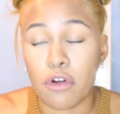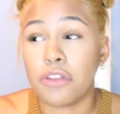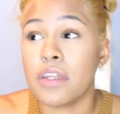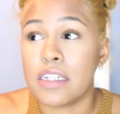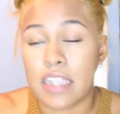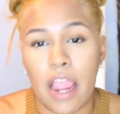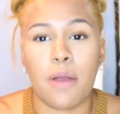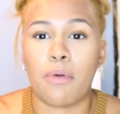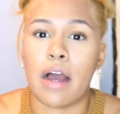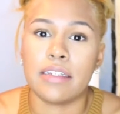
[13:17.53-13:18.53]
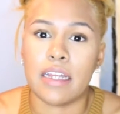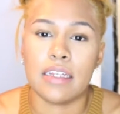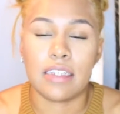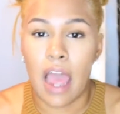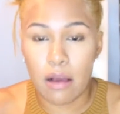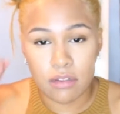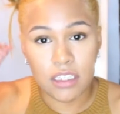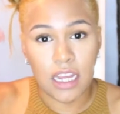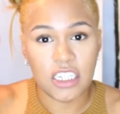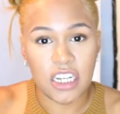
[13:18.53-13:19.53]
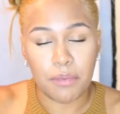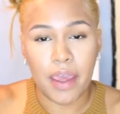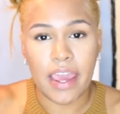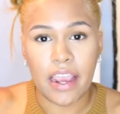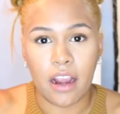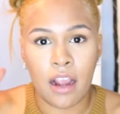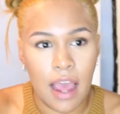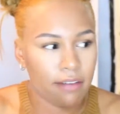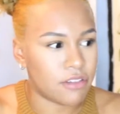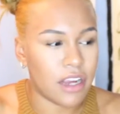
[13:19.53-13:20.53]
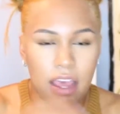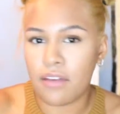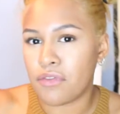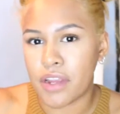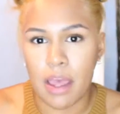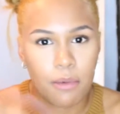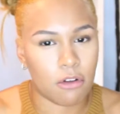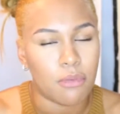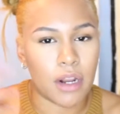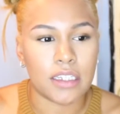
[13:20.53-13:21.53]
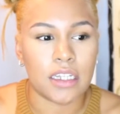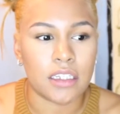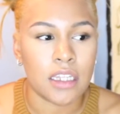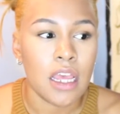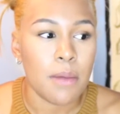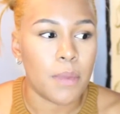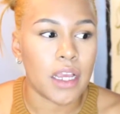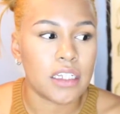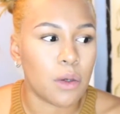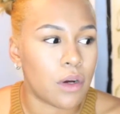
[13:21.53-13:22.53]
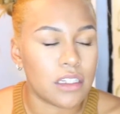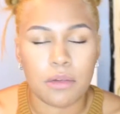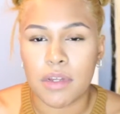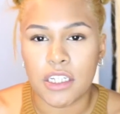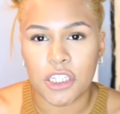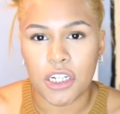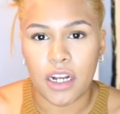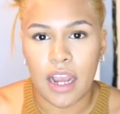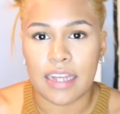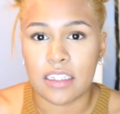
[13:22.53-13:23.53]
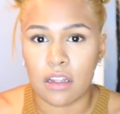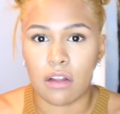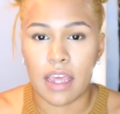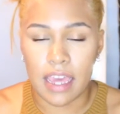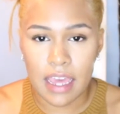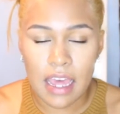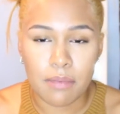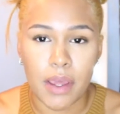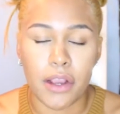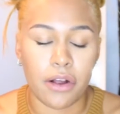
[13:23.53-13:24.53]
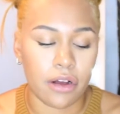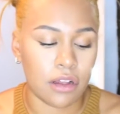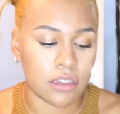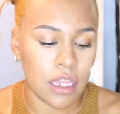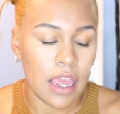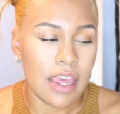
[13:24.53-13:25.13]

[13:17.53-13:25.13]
Throughout the entire process, I was touching my hair after every chemical process, because I wanted to make sure I still A, had my curls,